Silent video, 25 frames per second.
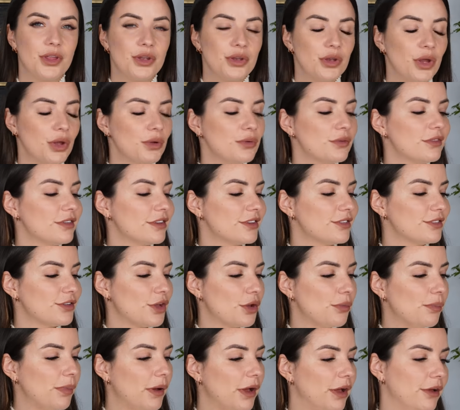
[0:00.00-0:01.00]
The notes are
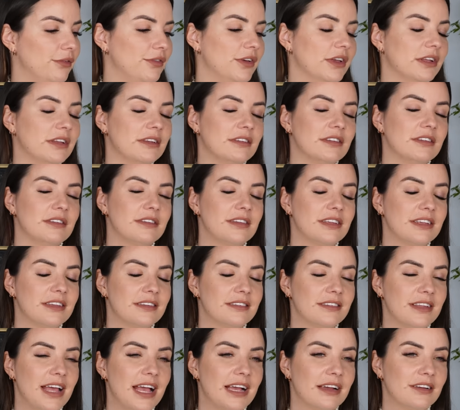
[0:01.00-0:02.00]
so perfect. This is the
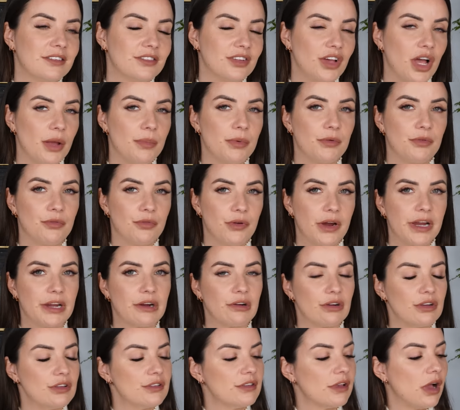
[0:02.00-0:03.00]
exact type of
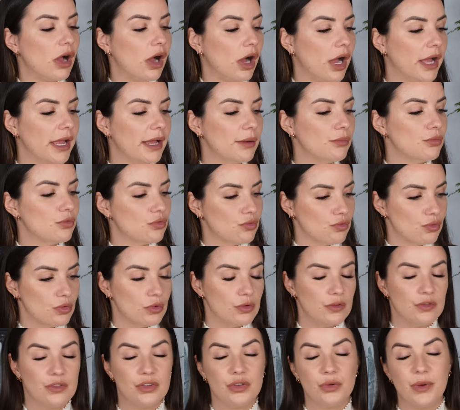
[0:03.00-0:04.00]
fragrance I am
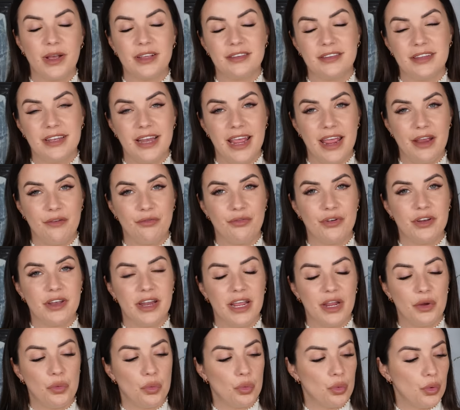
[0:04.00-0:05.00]
drawn to as an
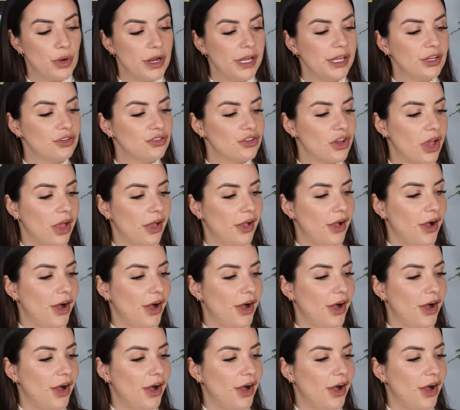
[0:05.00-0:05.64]
everyday reach.